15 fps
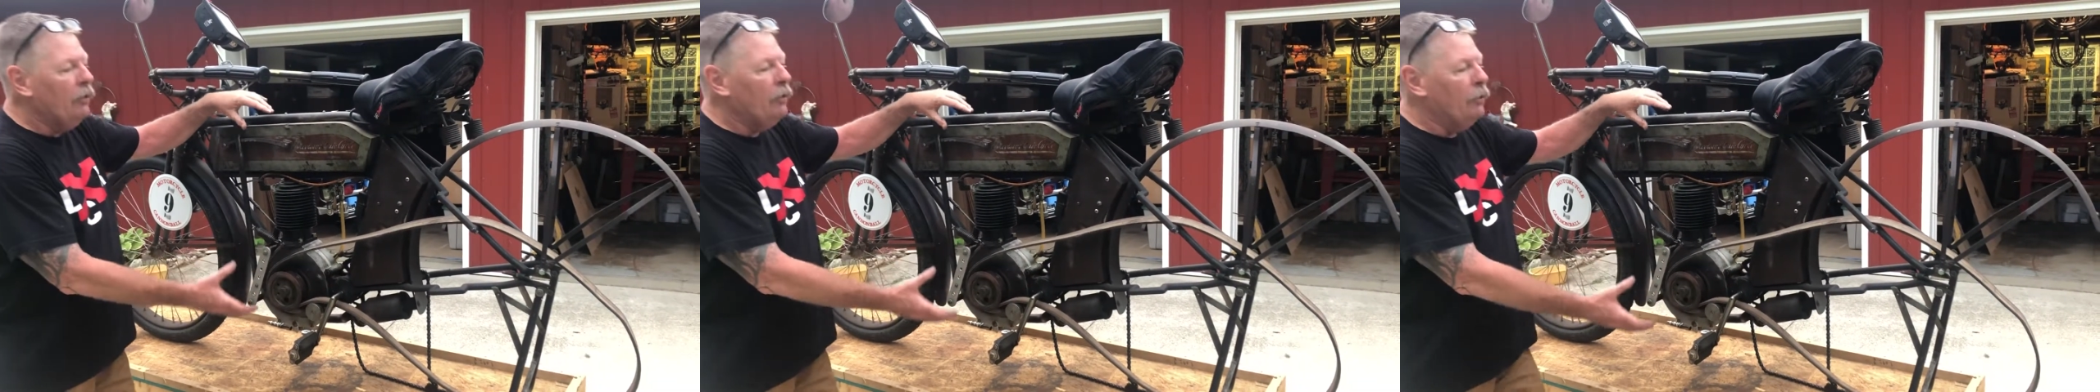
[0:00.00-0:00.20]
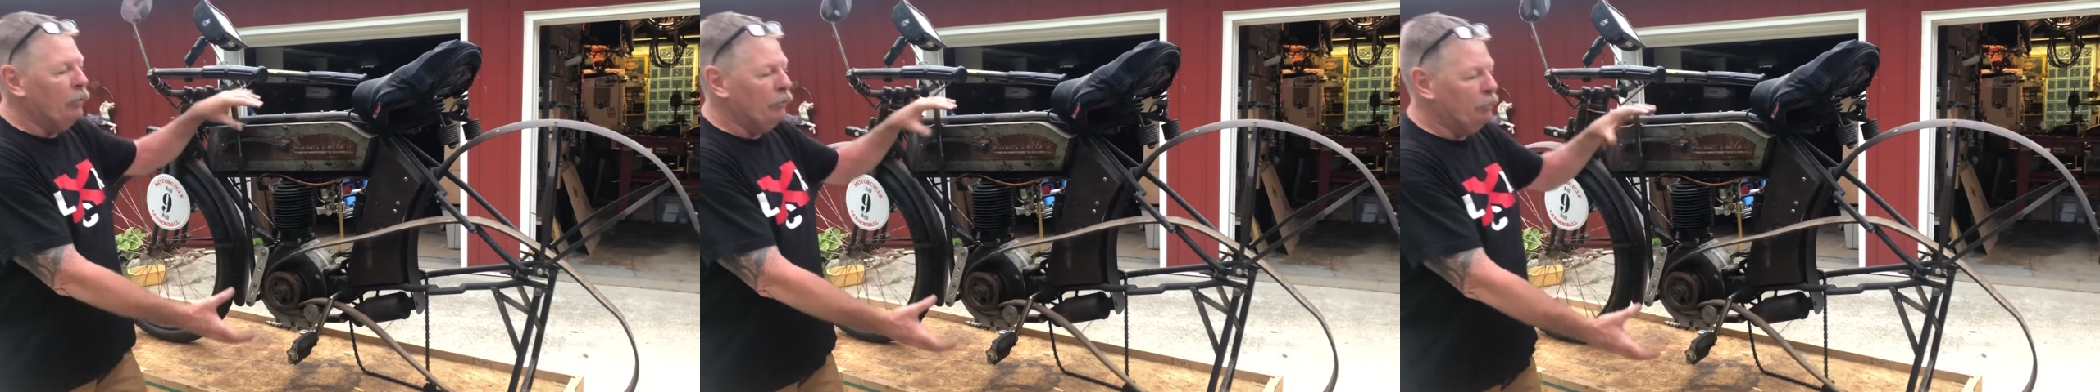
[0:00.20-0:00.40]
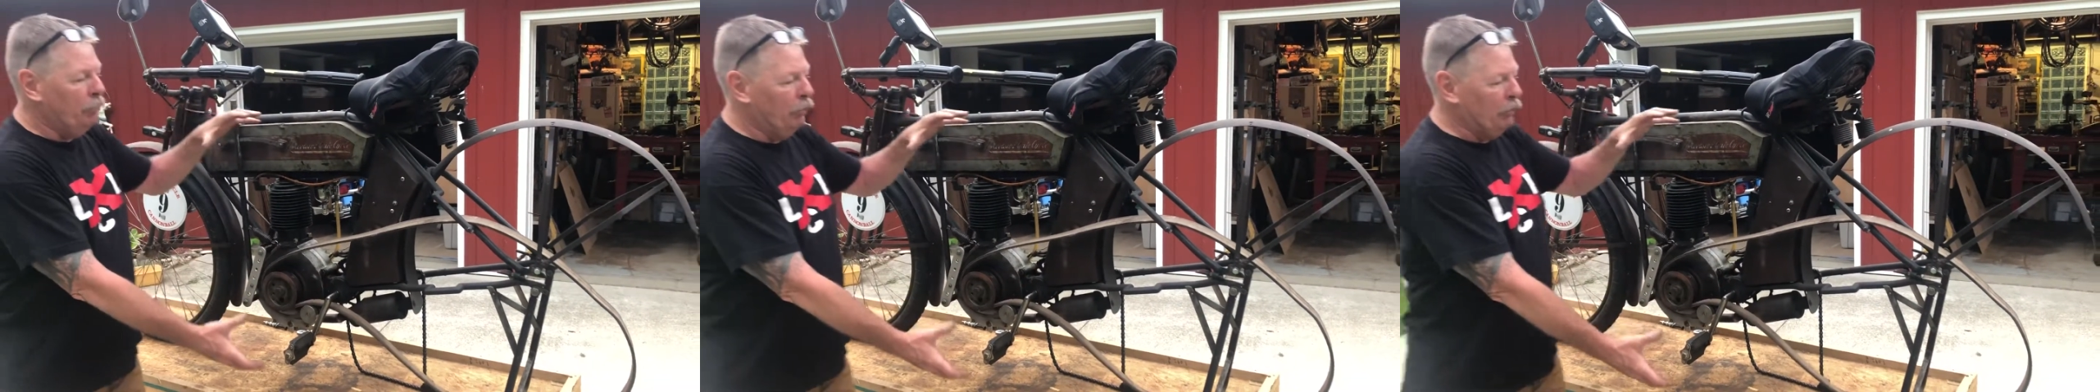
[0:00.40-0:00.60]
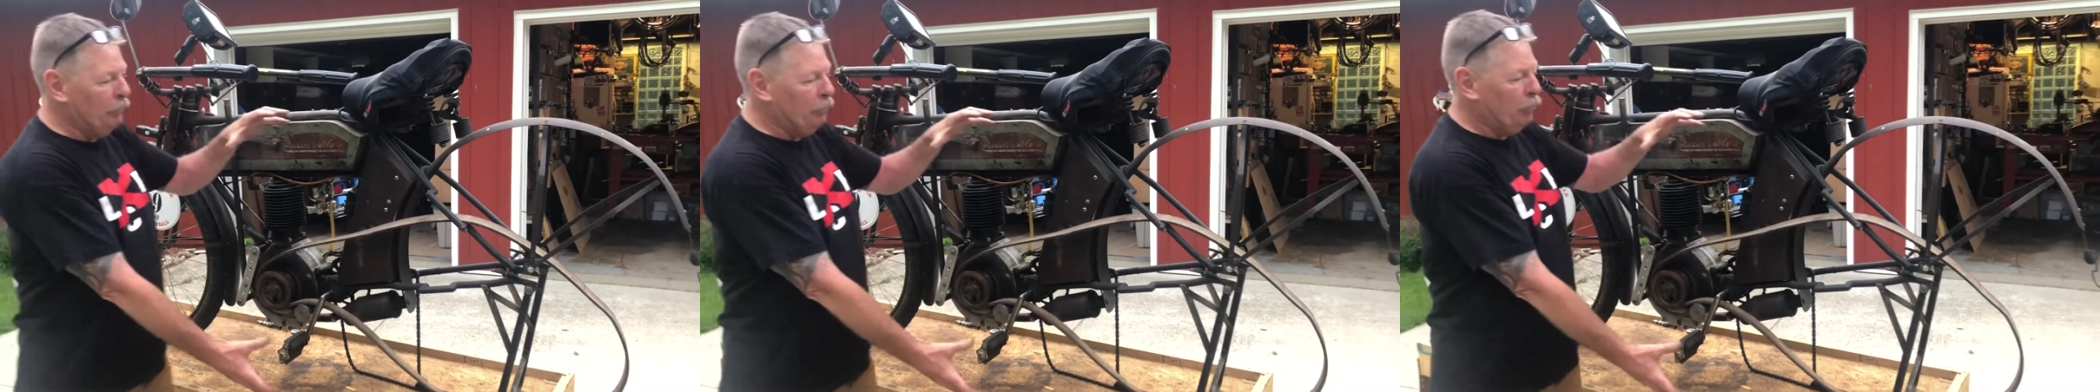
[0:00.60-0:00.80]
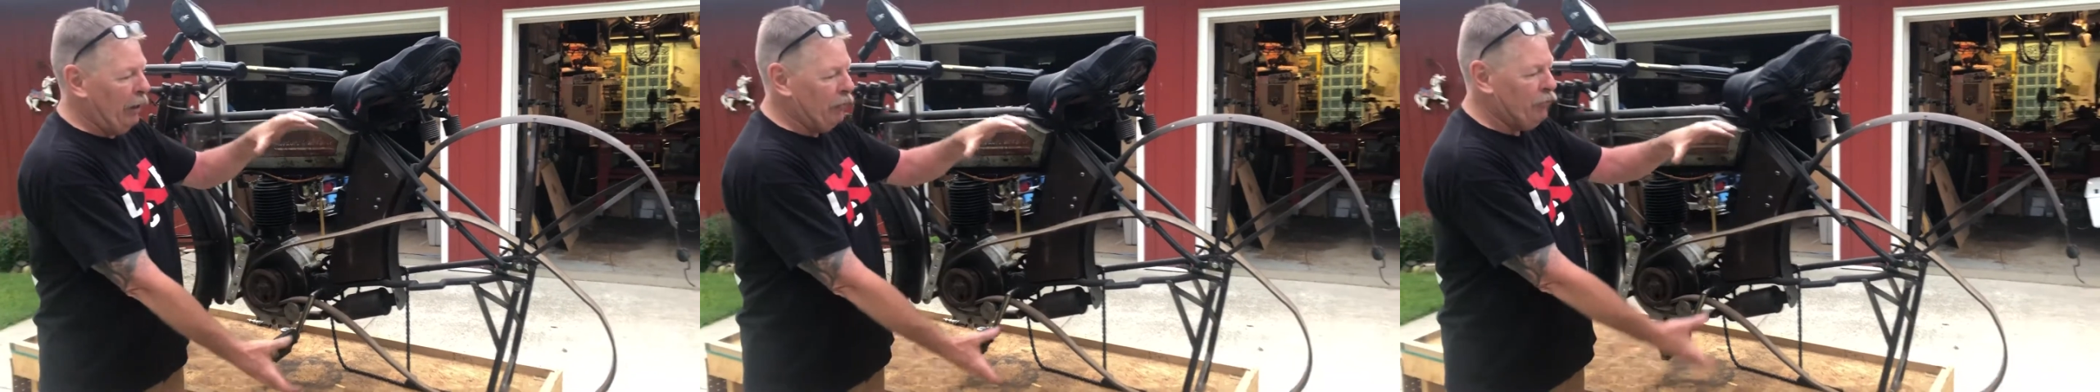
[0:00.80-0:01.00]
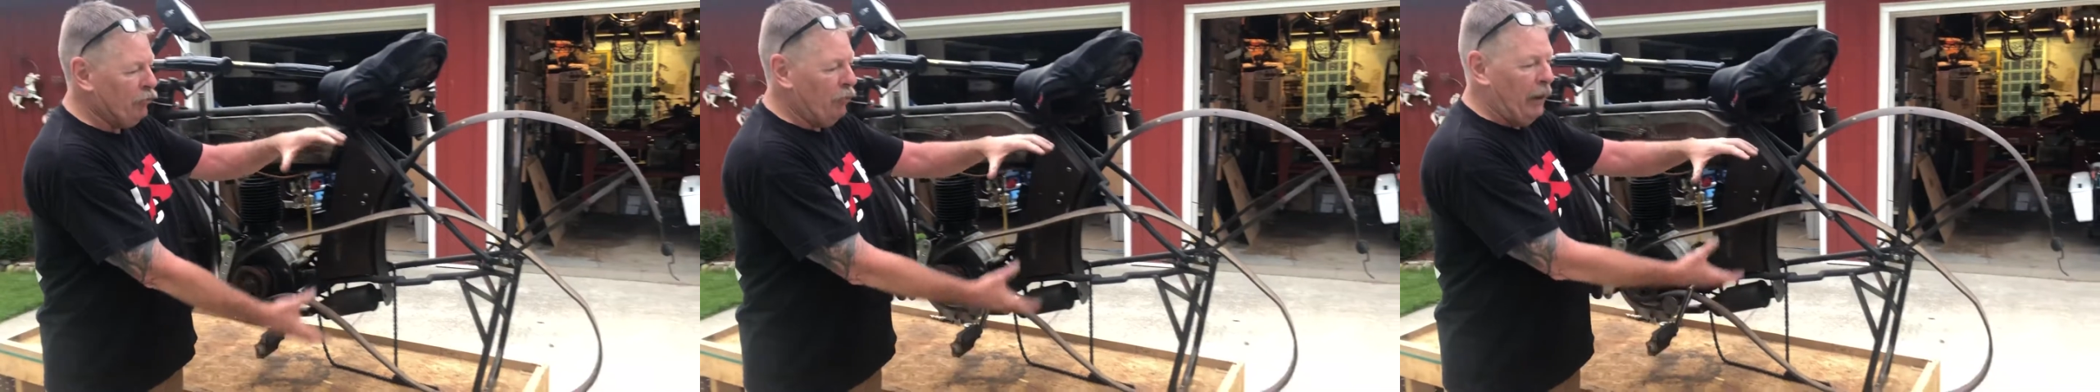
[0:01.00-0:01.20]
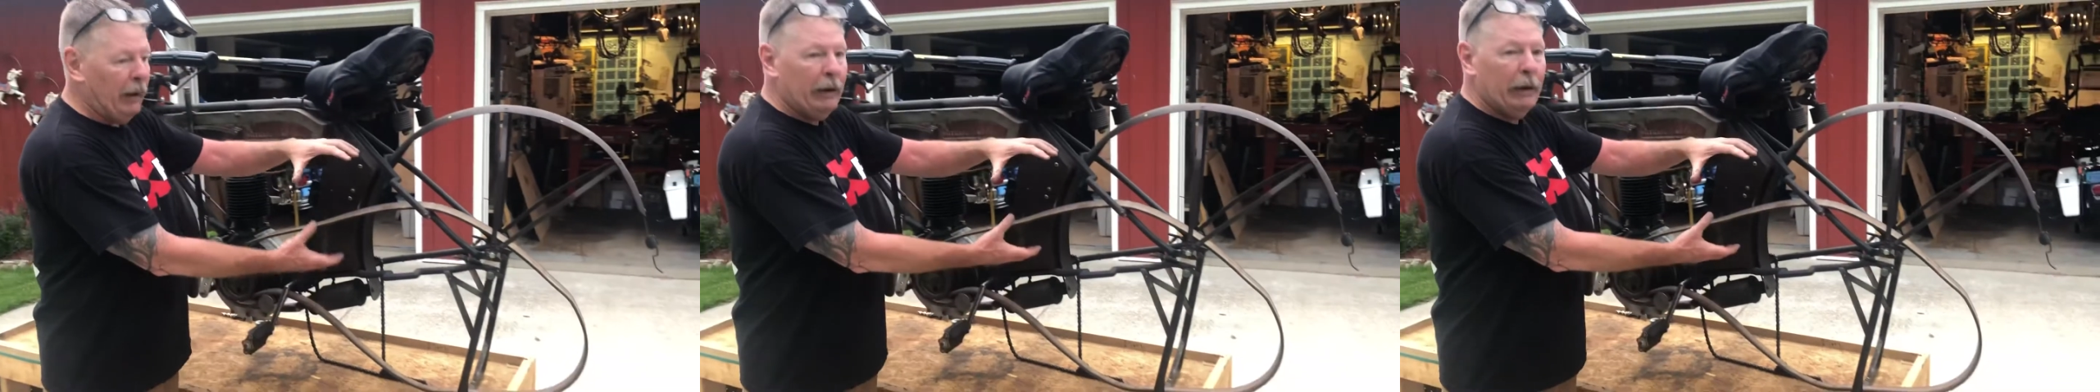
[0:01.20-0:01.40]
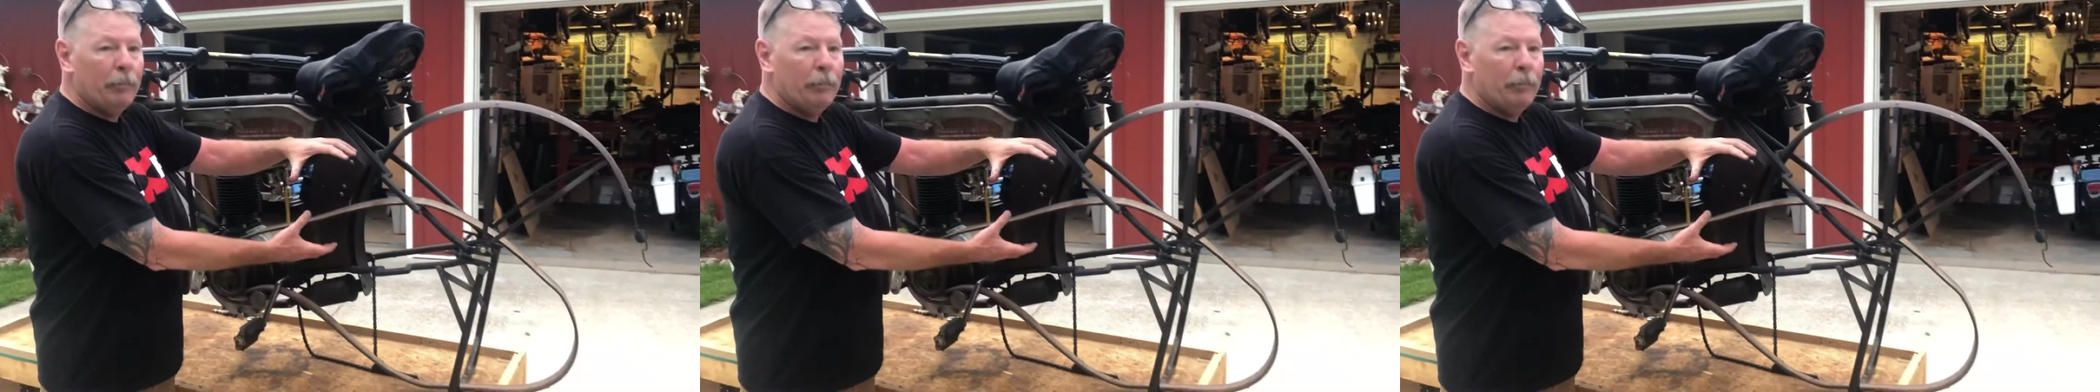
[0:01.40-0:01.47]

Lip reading: which put pressure on the